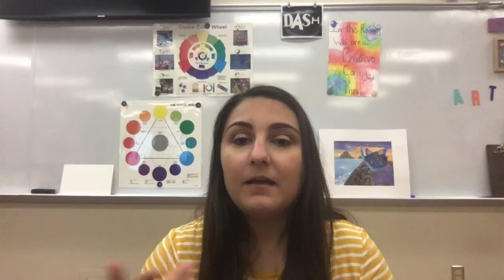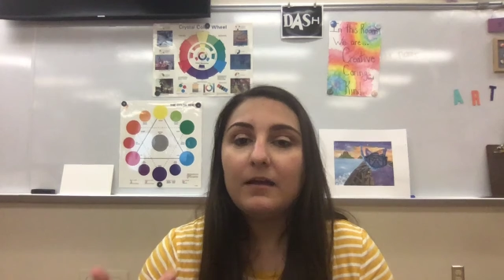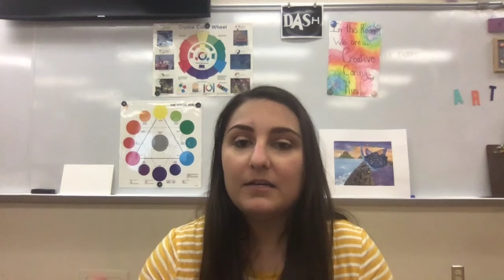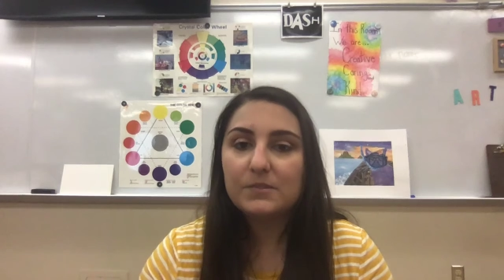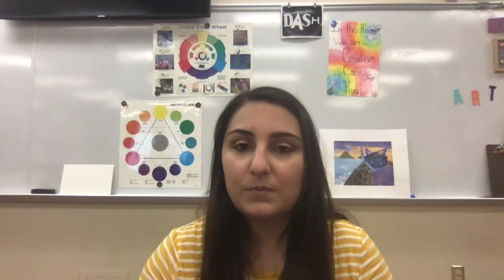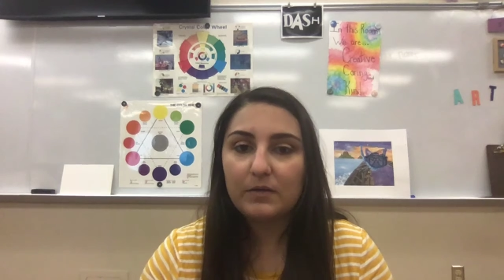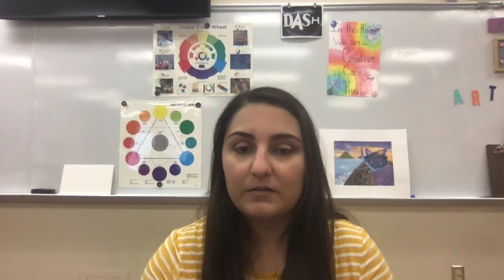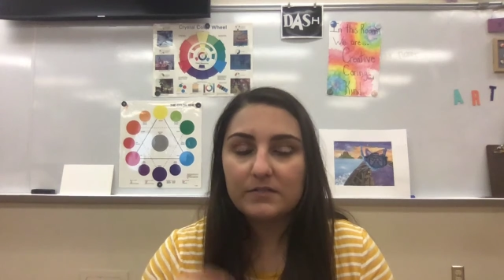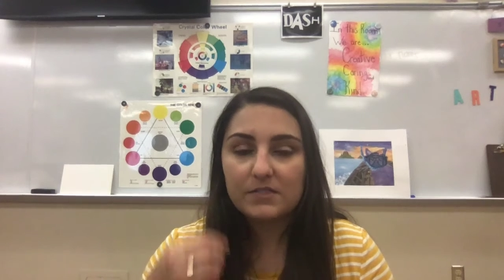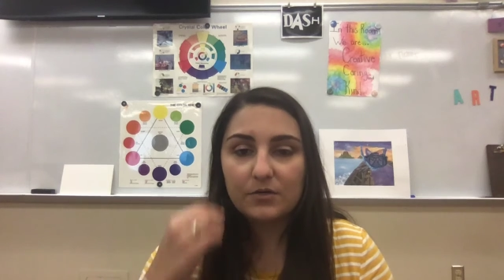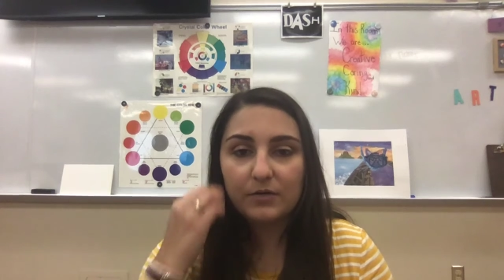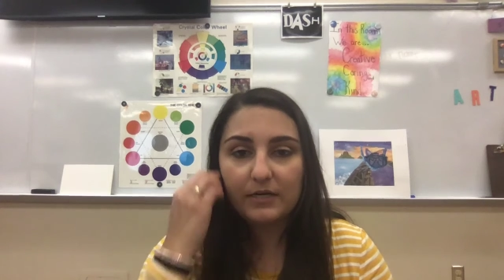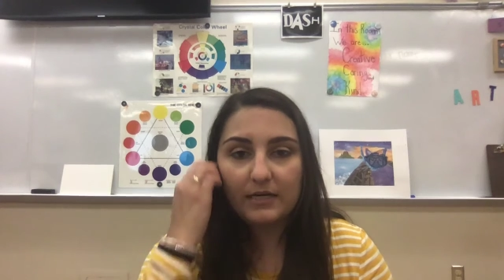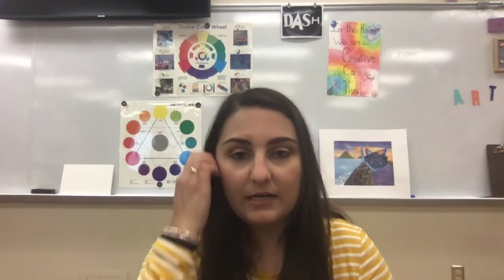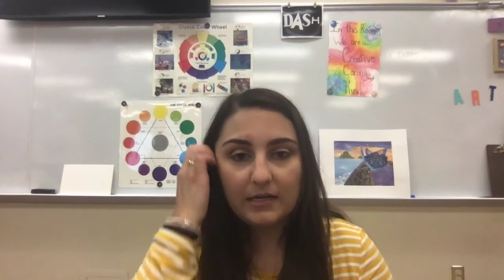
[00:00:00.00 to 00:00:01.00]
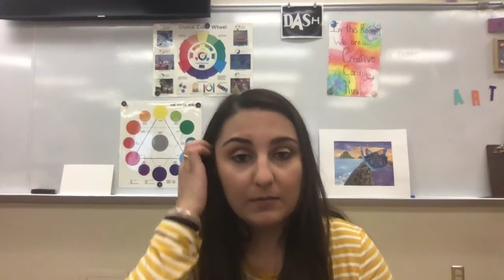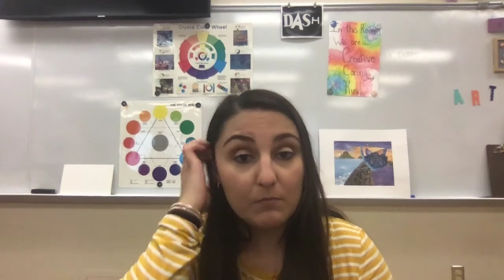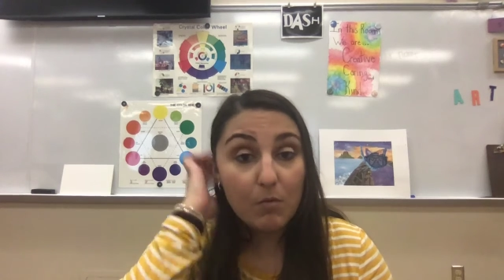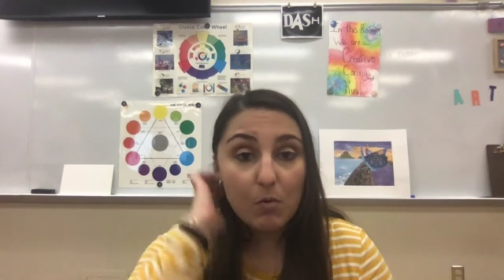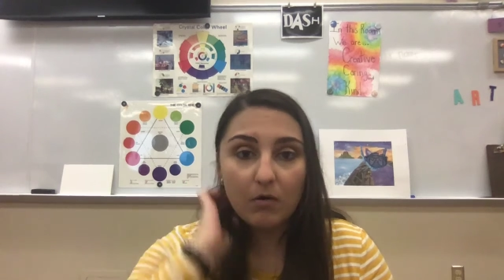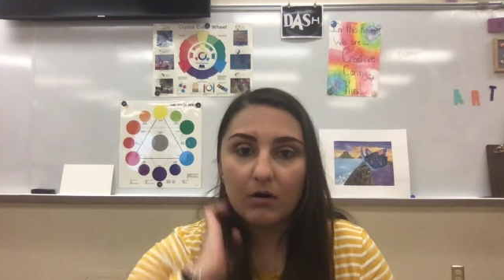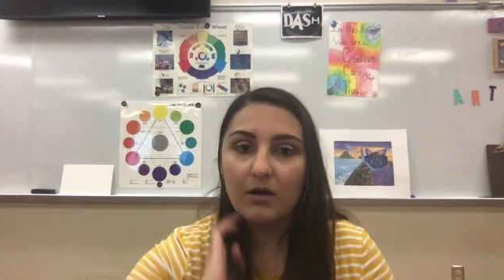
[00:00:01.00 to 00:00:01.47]
as well as creating
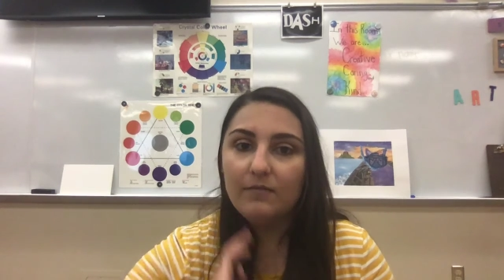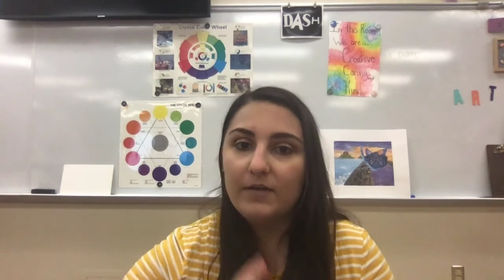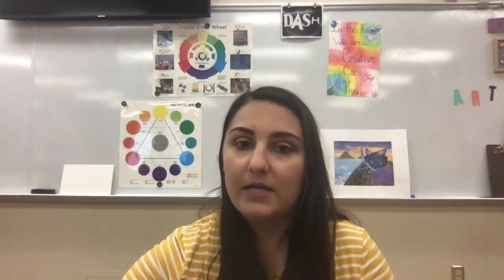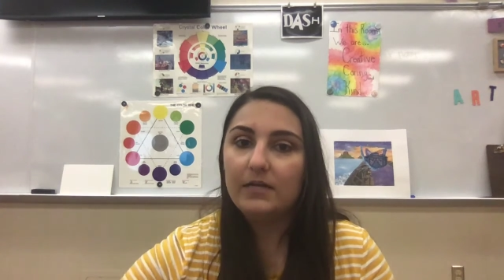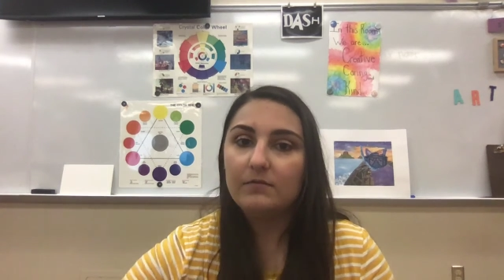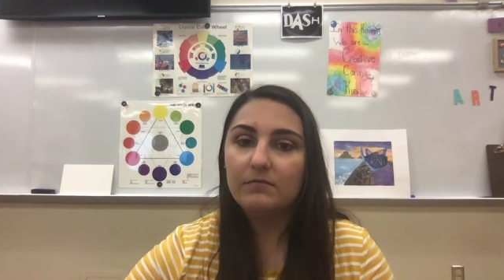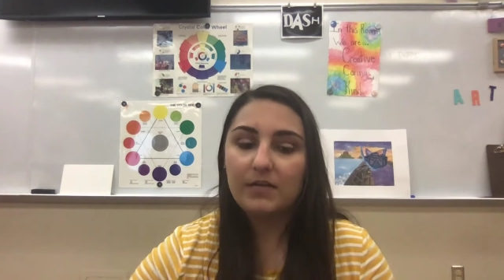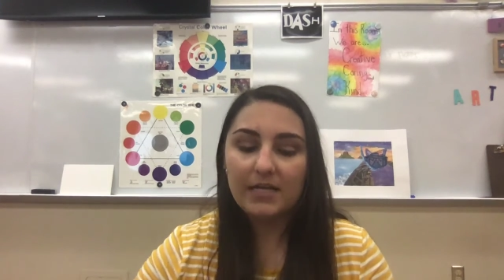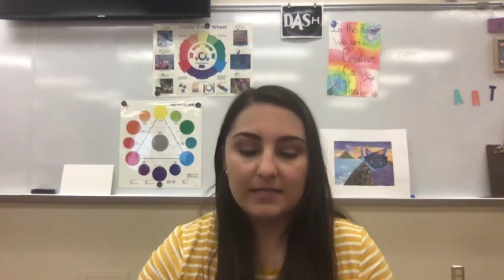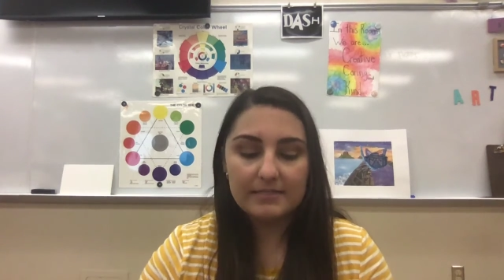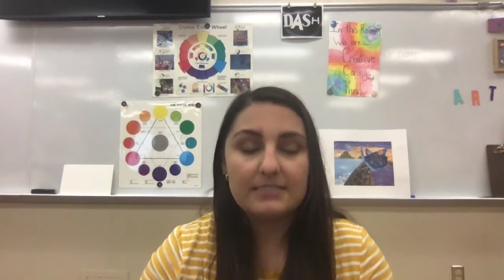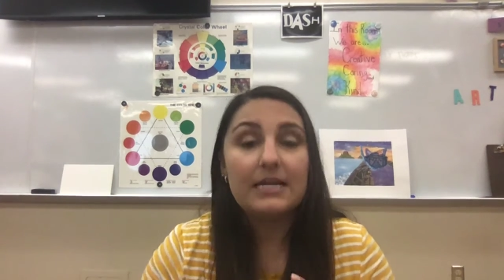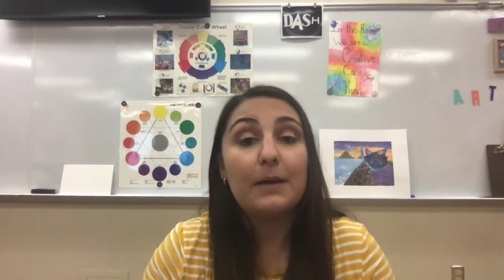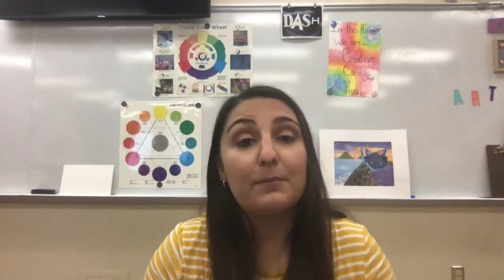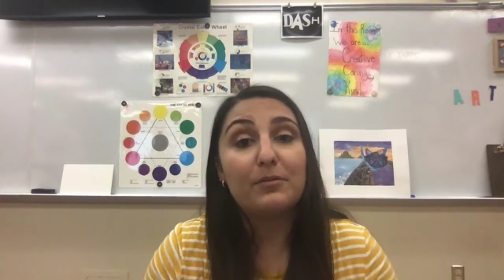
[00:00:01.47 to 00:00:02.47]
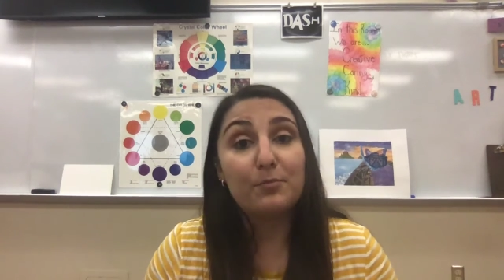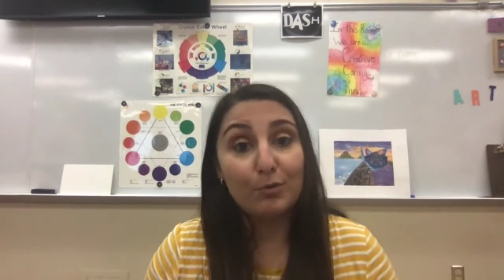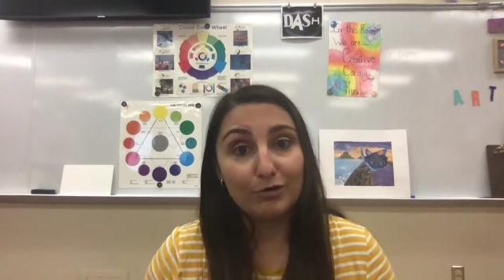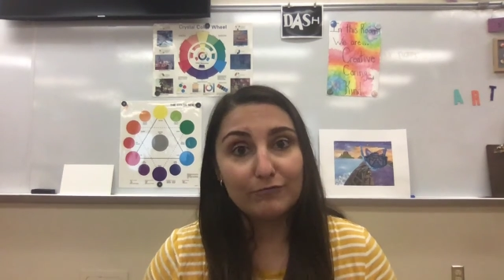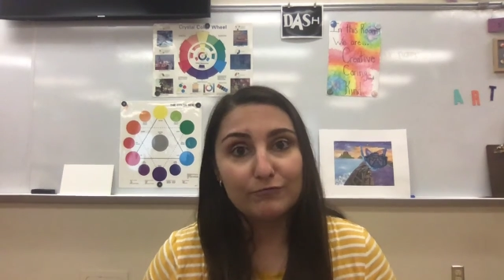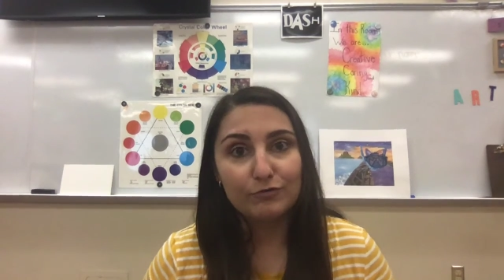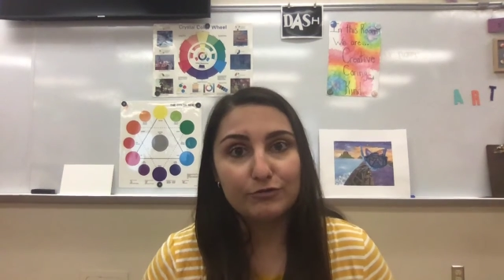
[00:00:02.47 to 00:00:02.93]
more of an in-depth
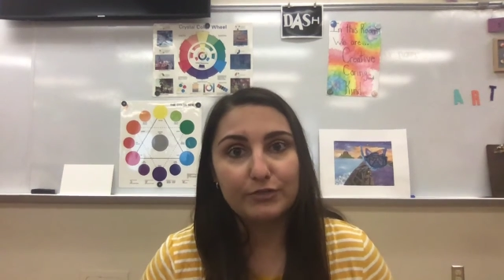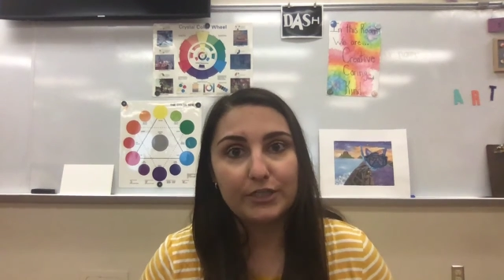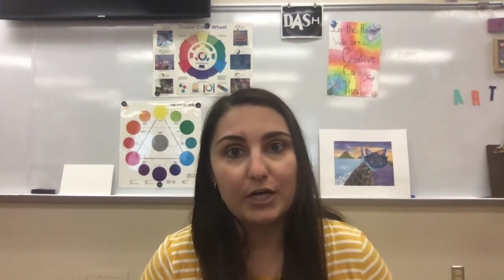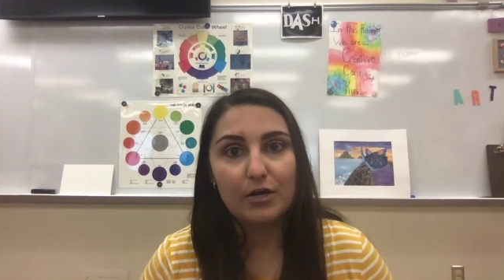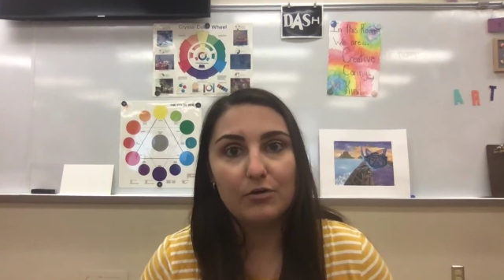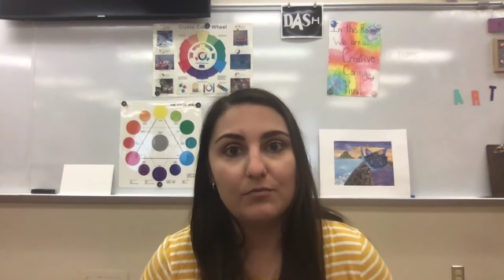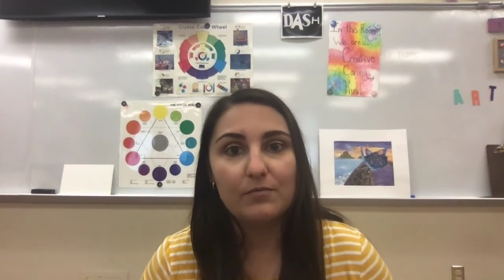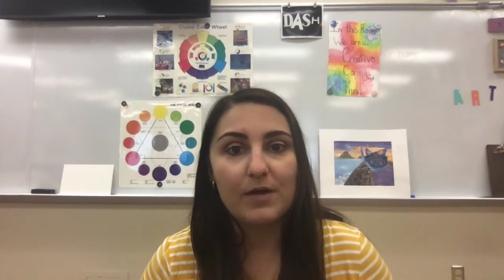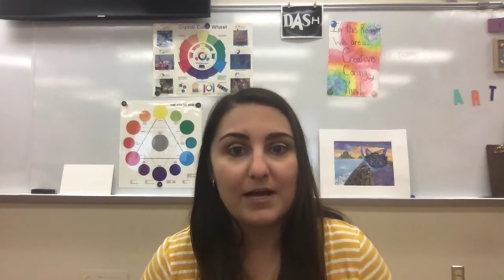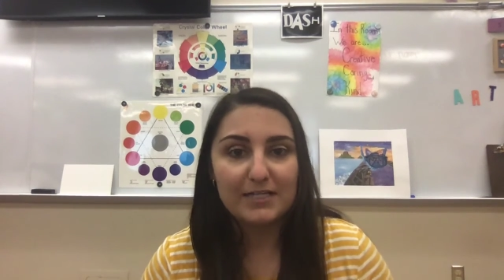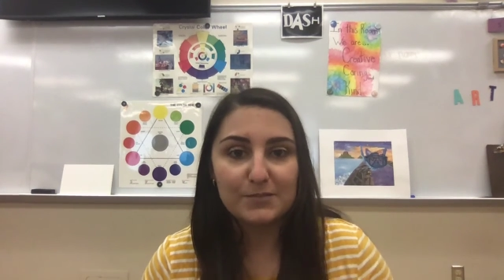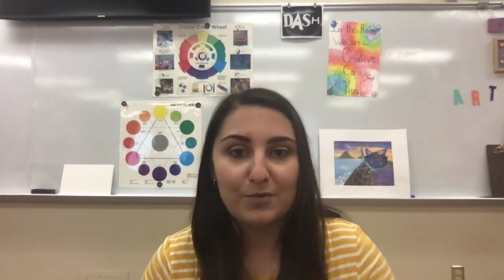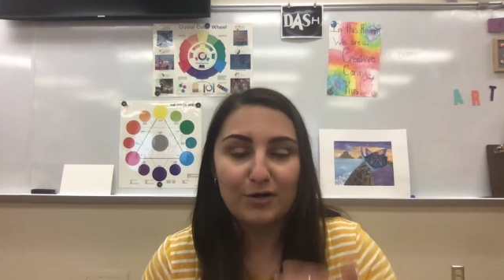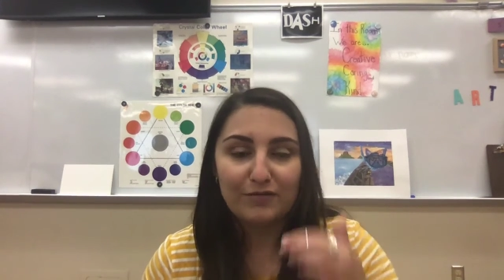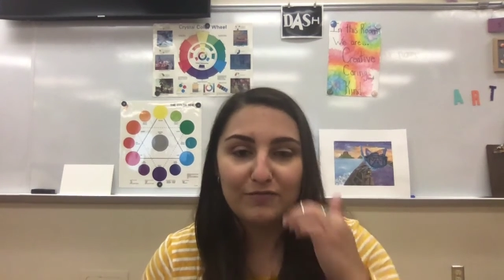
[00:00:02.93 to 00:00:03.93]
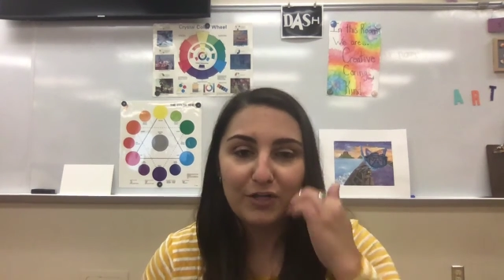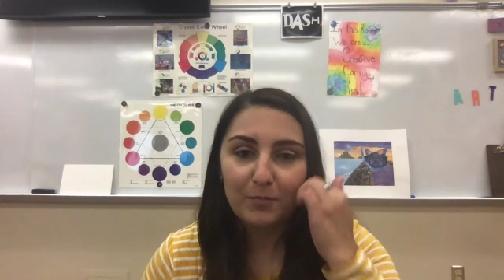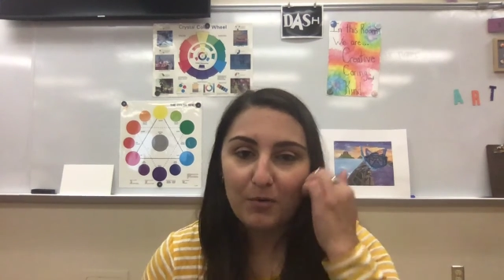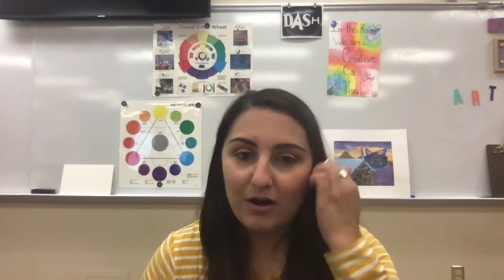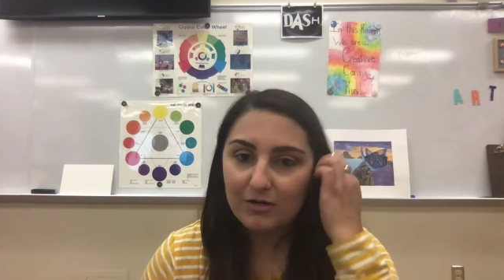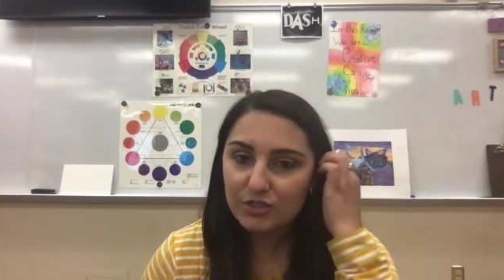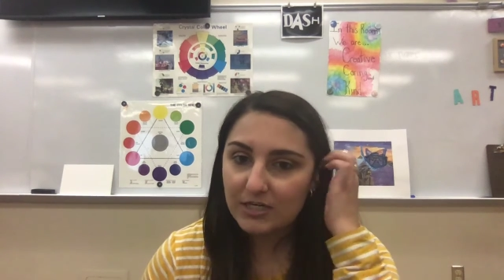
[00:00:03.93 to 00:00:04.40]
portfolio as part of their
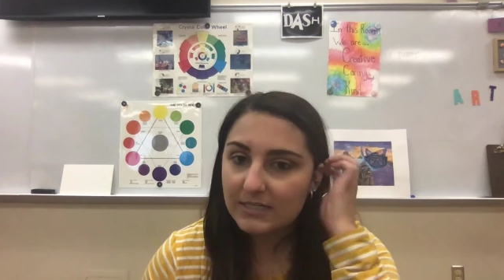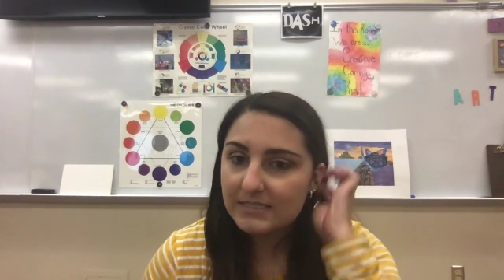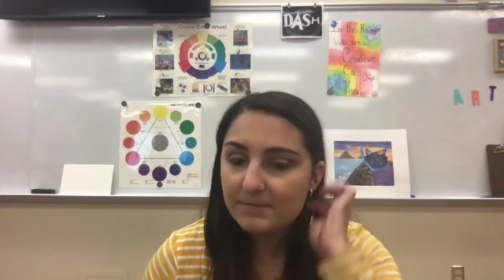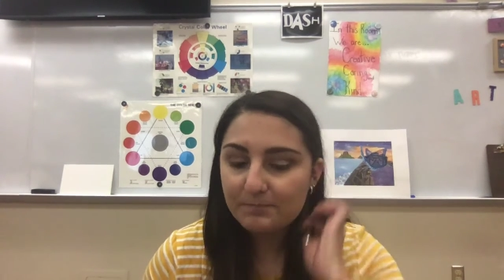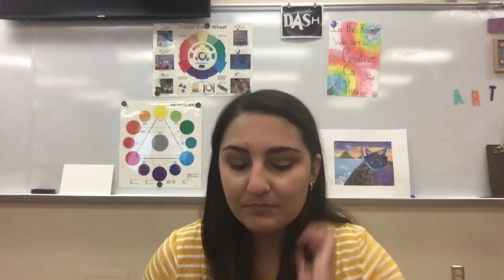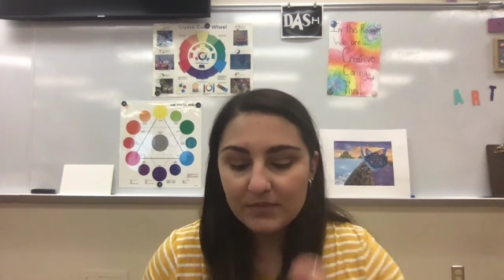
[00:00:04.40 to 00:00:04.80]
project.